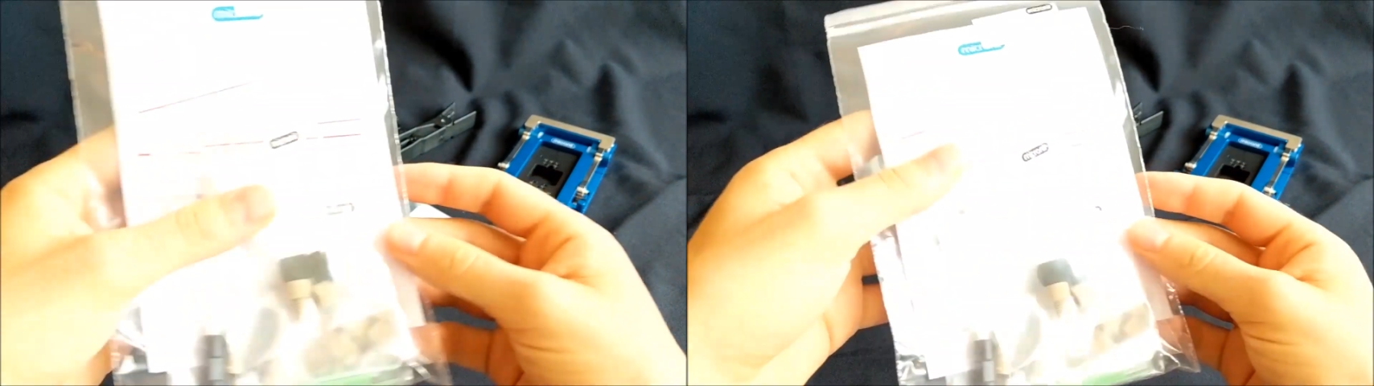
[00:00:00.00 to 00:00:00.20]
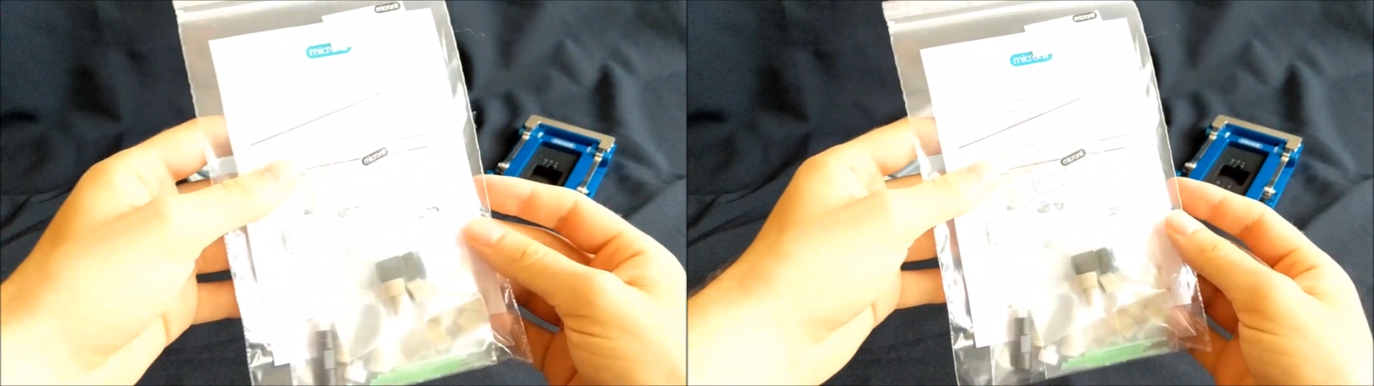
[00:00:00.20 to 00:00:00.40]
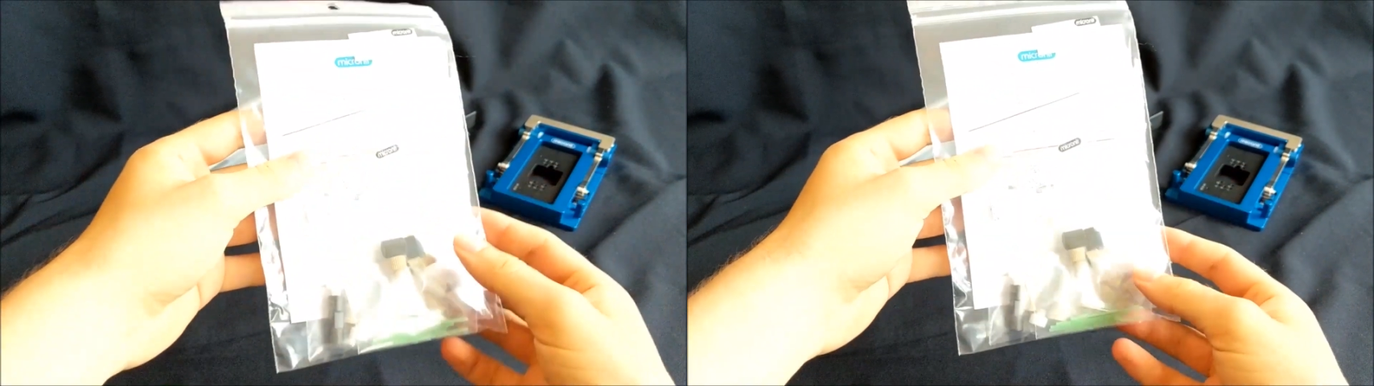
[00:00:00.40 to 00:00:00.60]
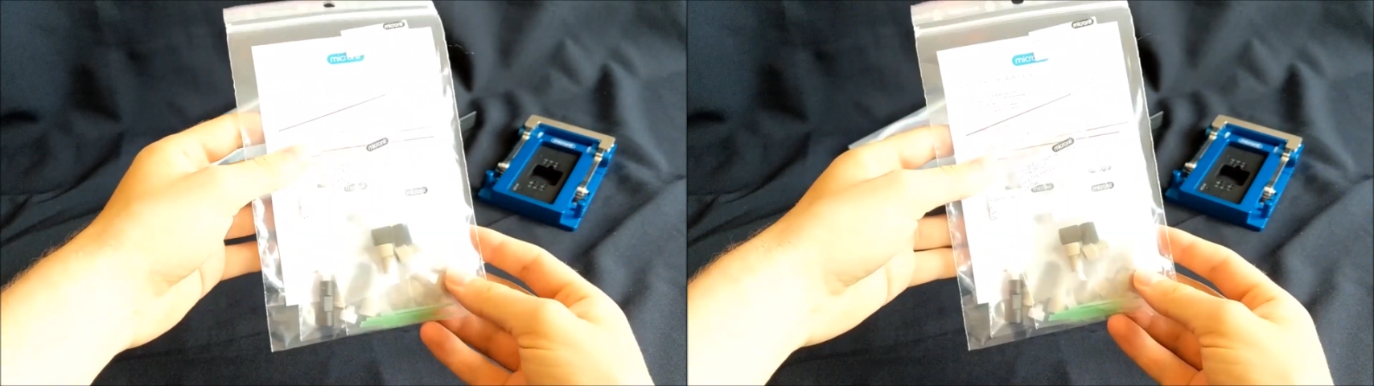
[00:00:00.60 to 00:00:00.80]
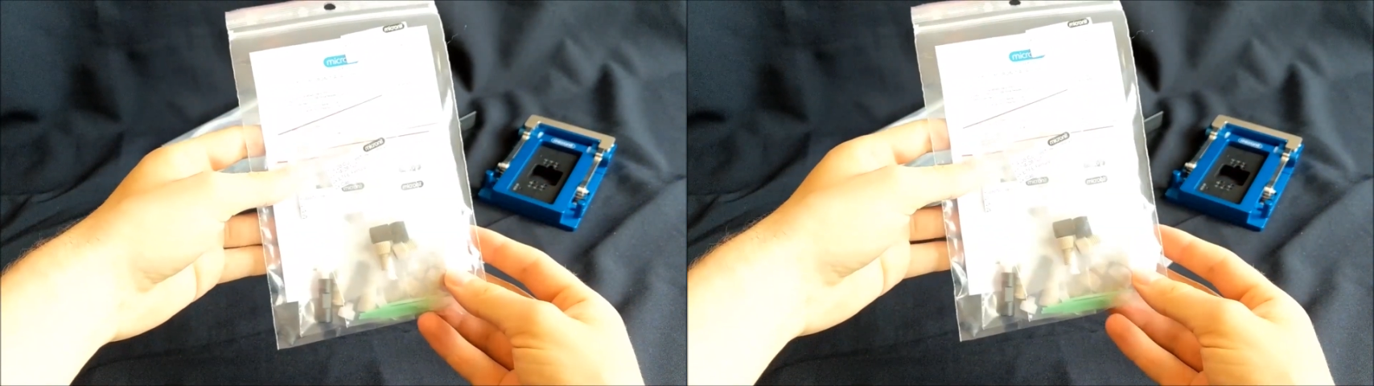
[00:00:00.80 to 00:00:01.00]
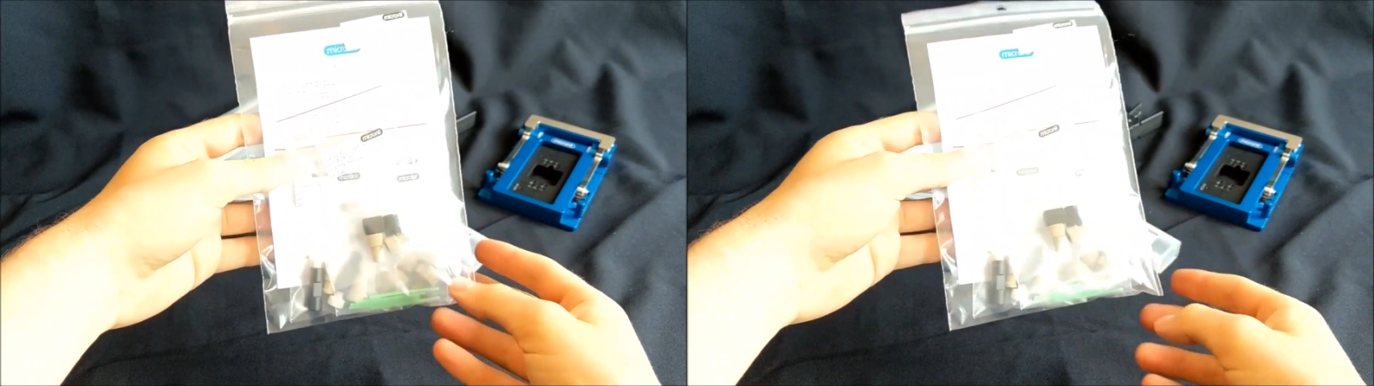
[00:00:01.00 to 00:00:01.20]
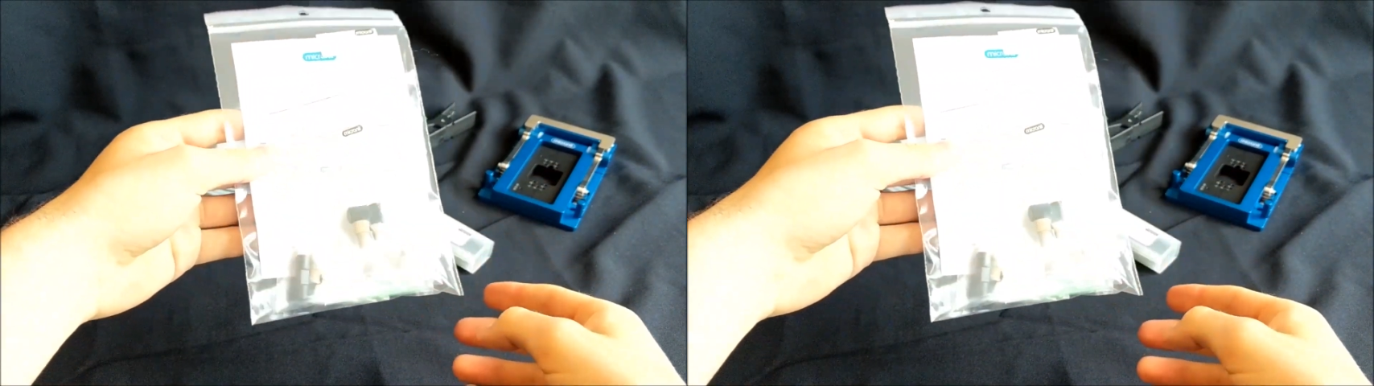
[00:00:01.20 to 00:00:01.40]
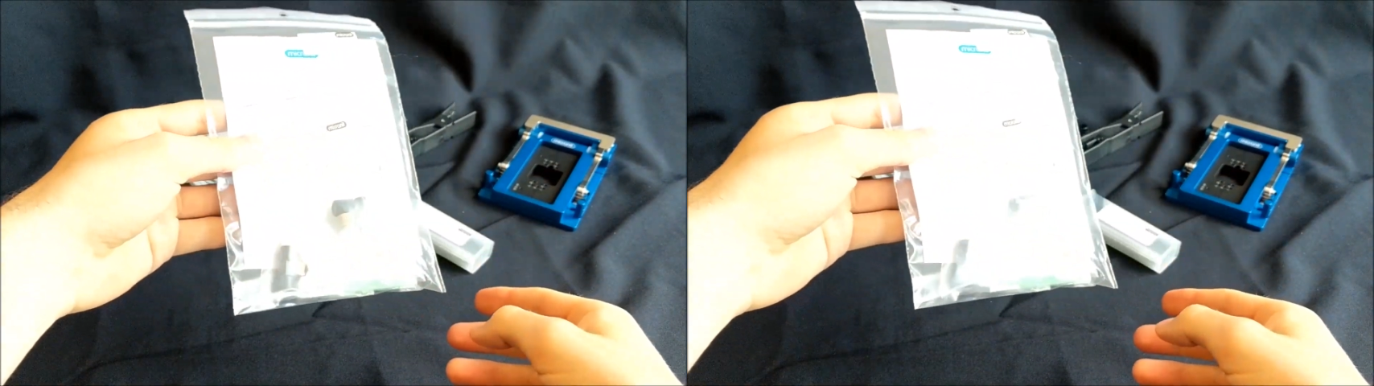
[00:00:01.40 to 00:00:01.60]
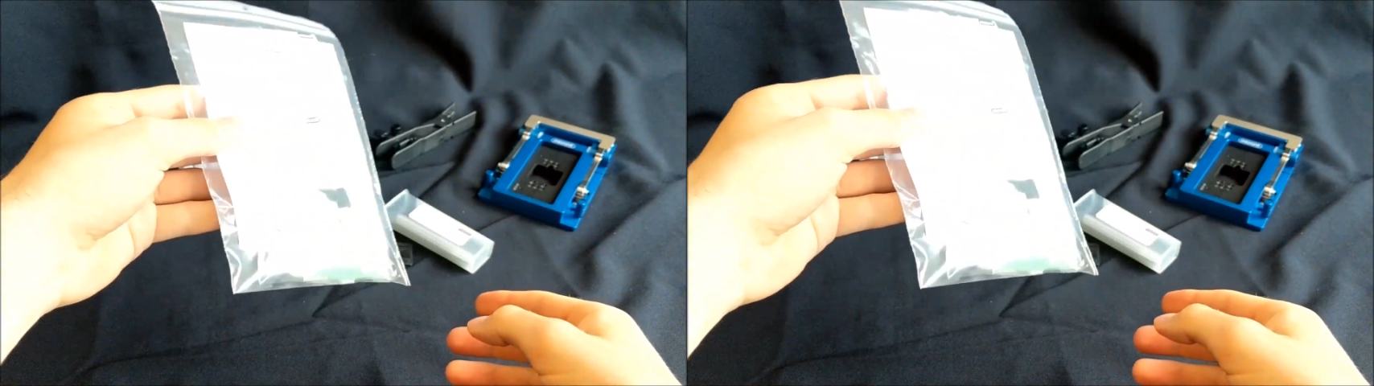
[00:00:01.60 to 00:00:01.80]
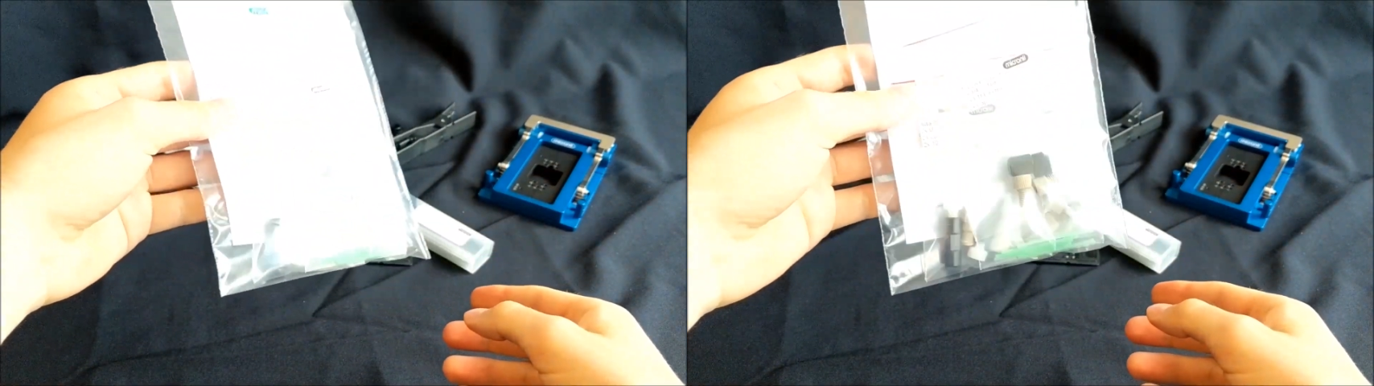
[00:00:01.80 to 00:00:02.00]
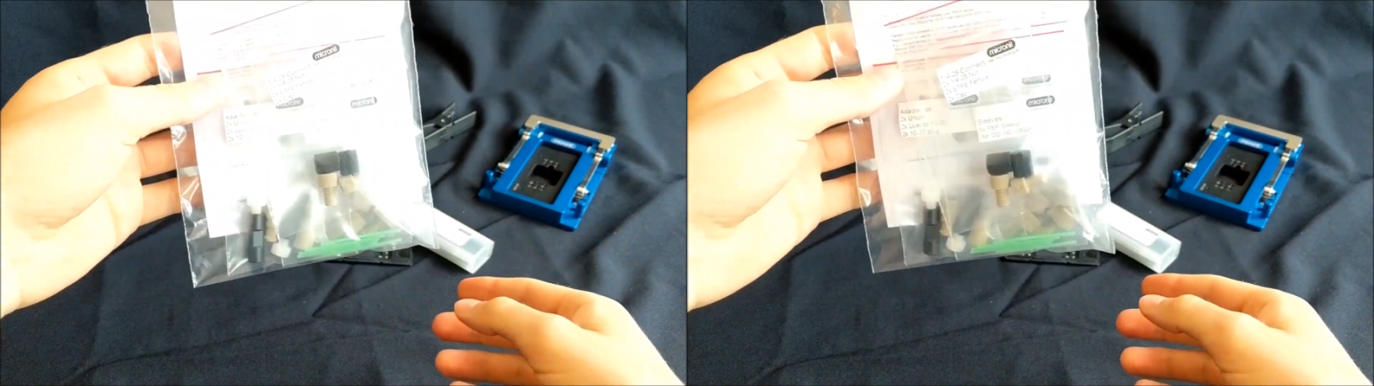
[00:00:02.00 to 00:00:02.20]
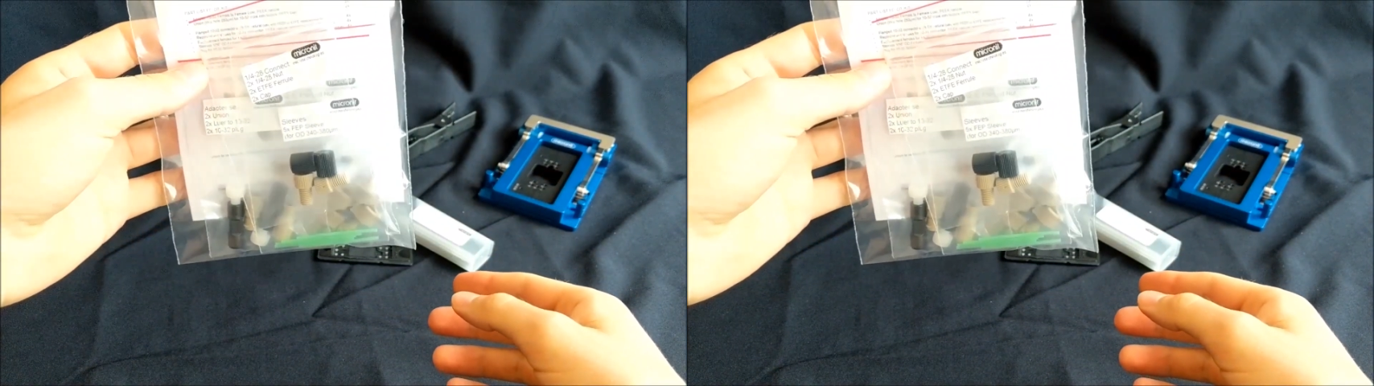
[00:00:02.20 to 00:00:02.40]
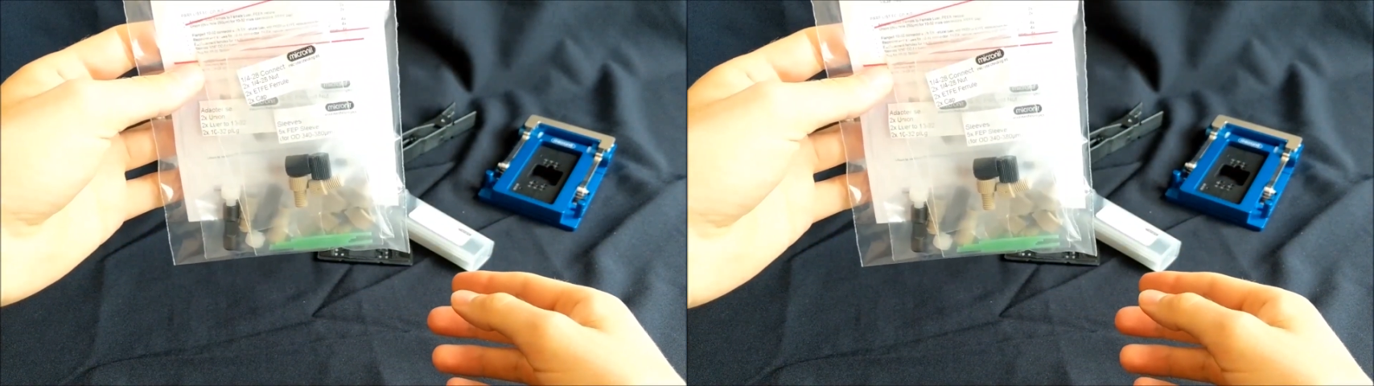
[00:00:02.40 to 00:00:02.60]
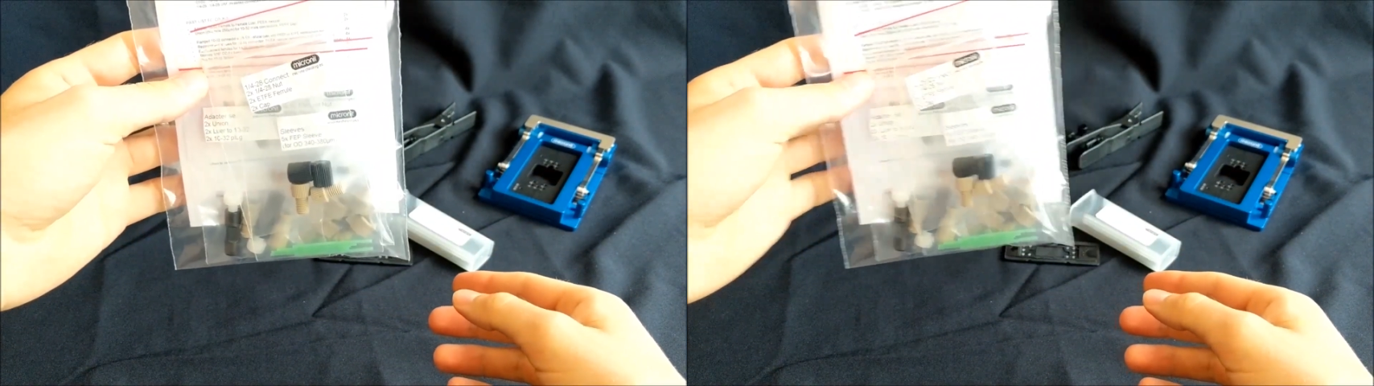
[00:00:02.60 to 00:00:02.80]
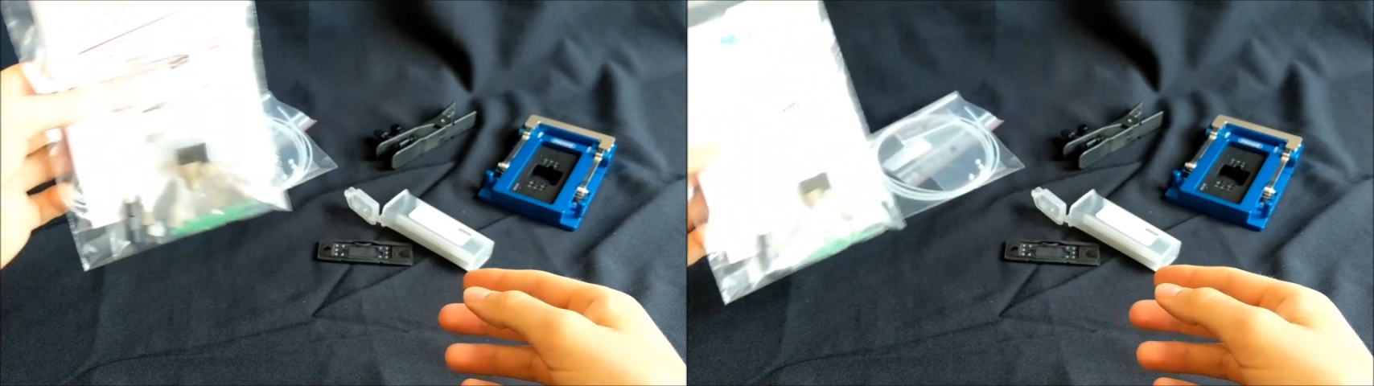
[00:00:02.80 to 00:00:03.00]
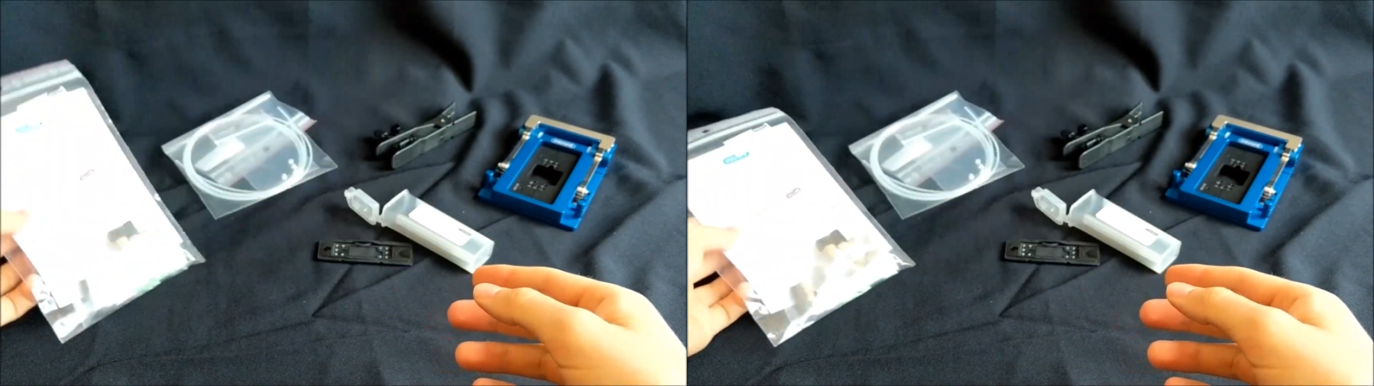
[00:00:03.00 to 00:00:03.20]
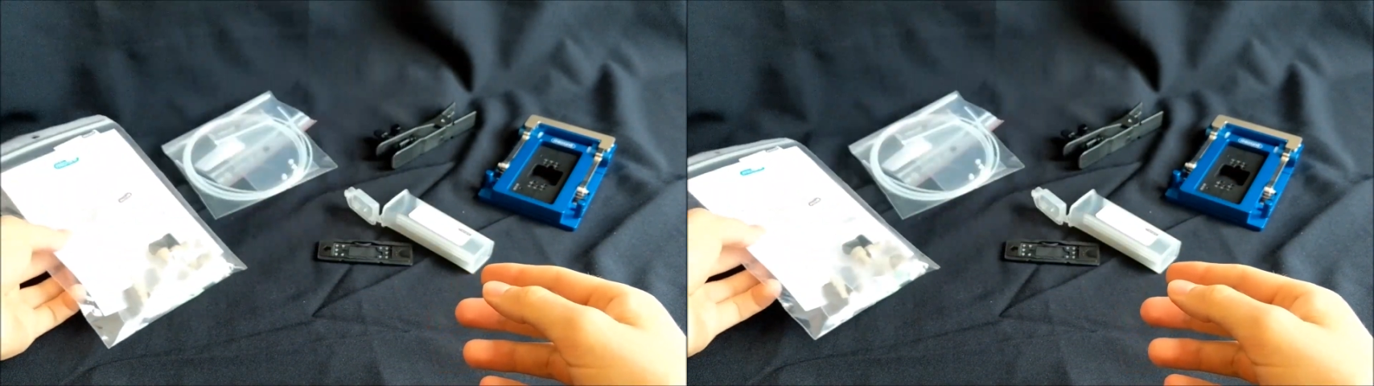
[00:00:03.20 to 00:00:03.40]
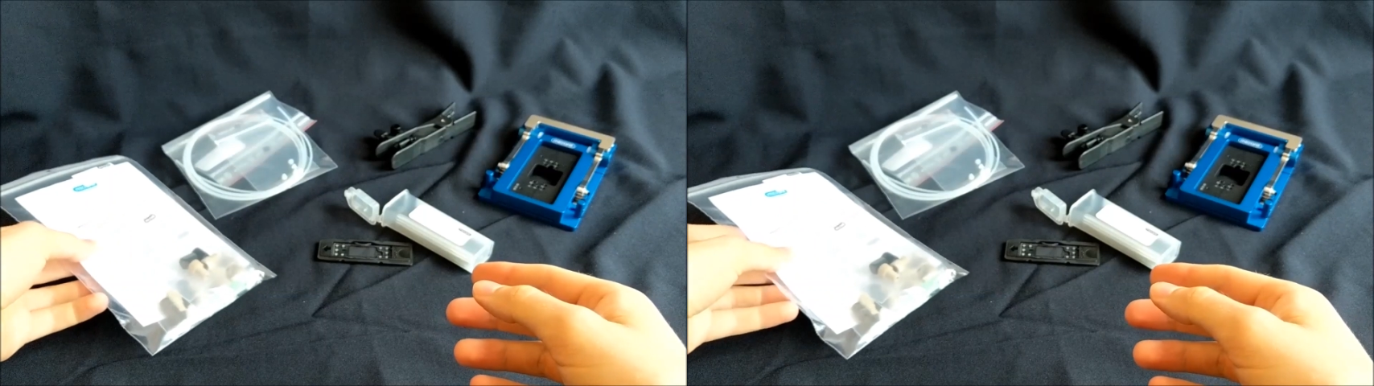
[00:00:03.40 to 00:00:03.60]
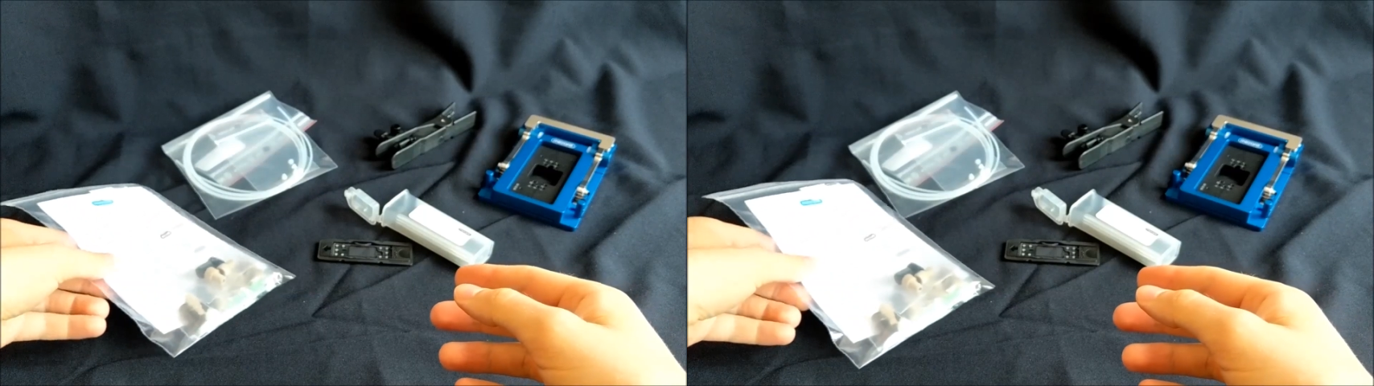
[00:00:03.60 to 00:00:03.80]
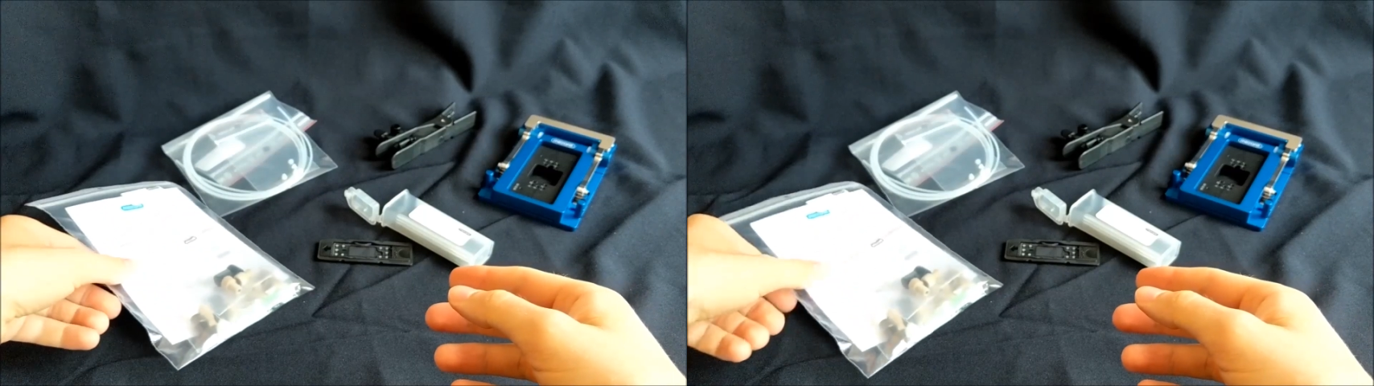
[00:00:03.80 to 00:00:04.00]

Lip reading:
Nobody's mouth can be seen.